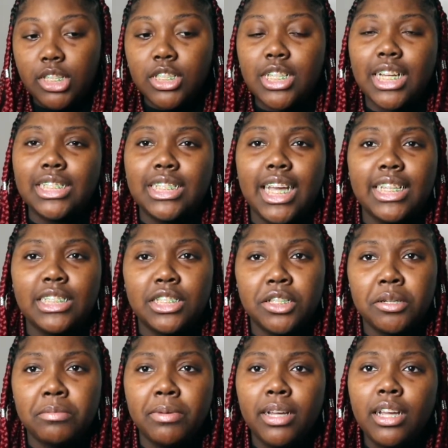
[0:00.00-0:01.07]
So I text
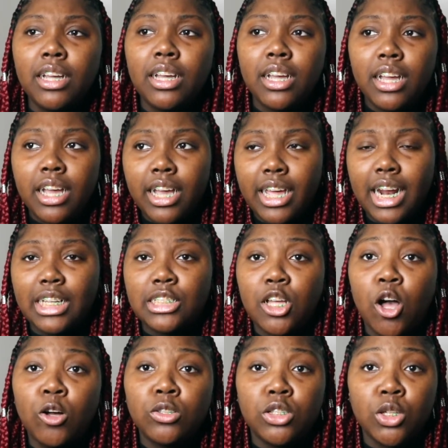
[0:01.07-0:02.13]
him. And I said,
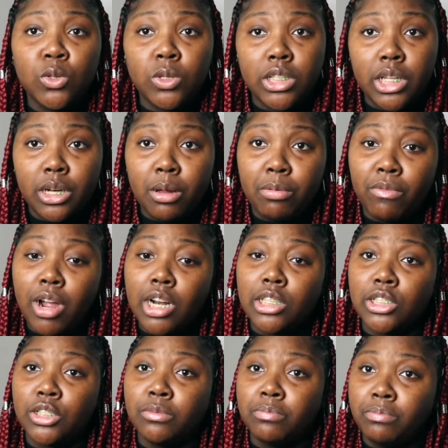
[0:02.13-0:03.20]
oh, so you sitting up around
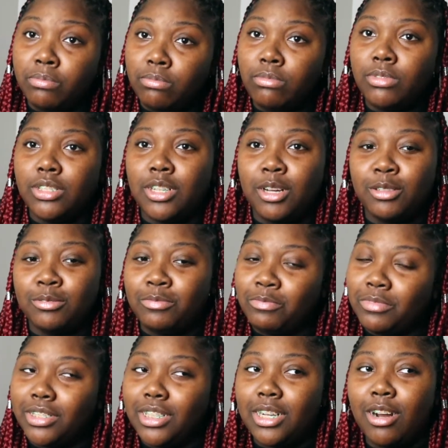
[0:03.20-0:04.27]
this, you know,
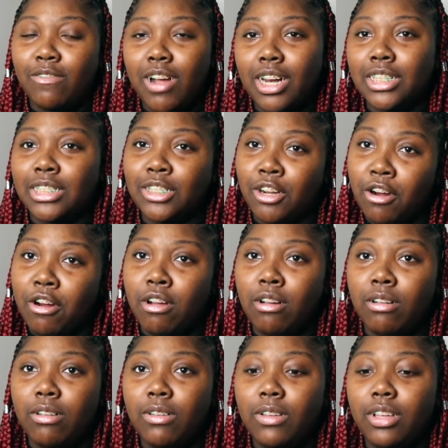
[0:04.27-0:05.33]
sitting around this girl,
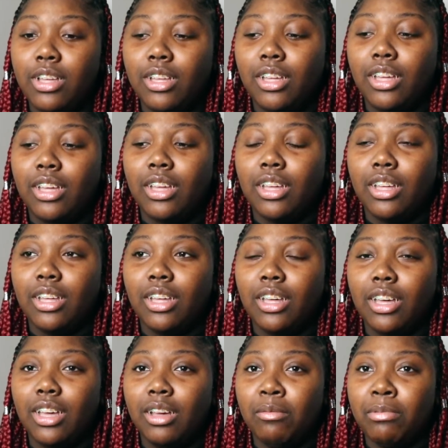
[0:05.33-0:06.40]

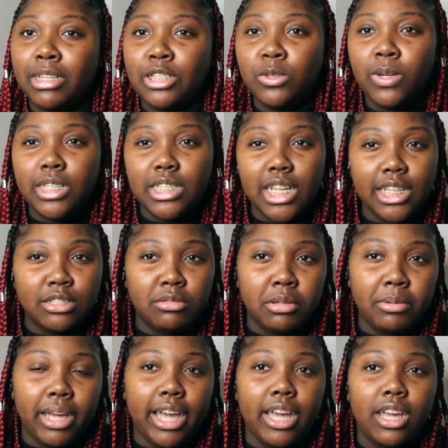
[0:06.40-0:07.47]
but you didn't text me
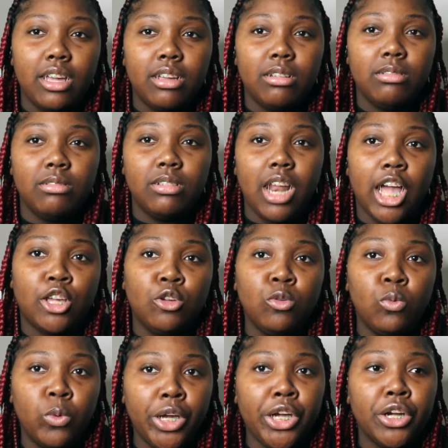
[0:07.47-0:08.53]
back. Like, you
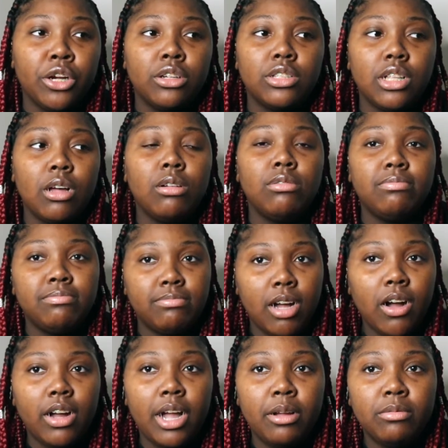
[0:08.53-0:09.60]
weird. So,
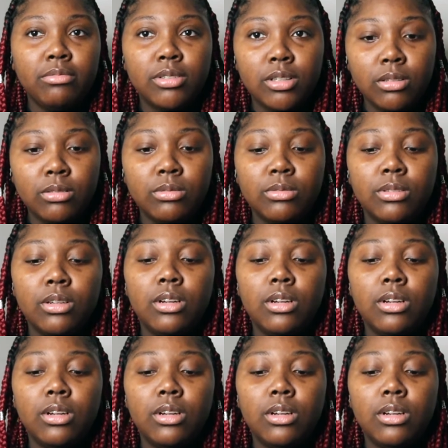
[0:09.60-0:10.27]
okay, cool.